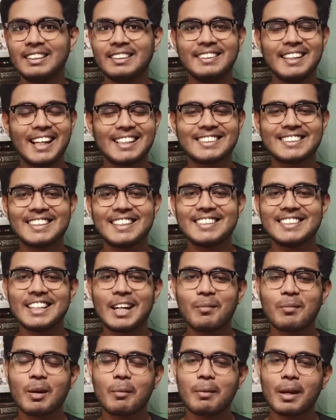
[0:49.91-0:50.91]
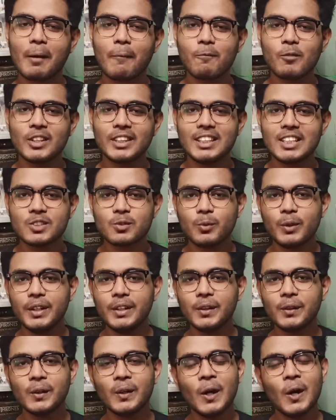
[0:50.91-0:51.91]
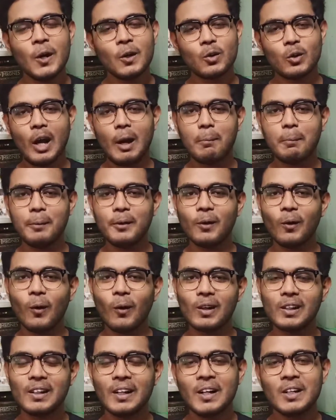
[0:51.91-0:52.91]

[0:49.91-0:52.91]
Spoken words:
that's the reason I'm coming up with this video to help you all.